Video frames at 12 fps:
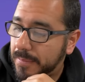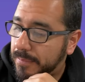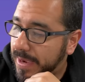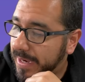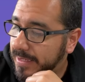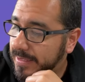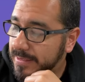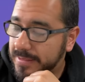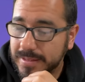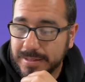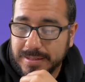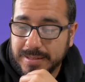
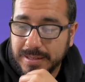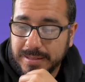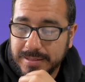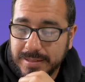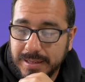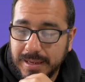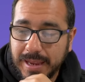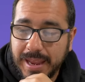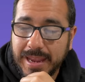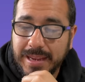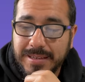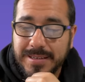minus
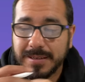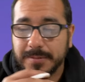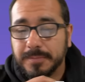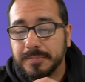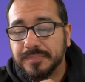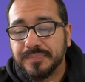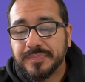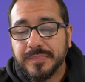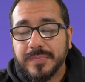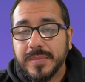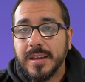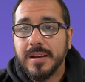68
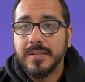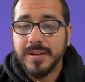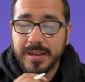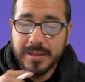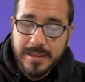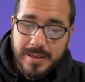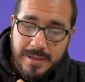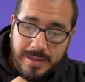all right?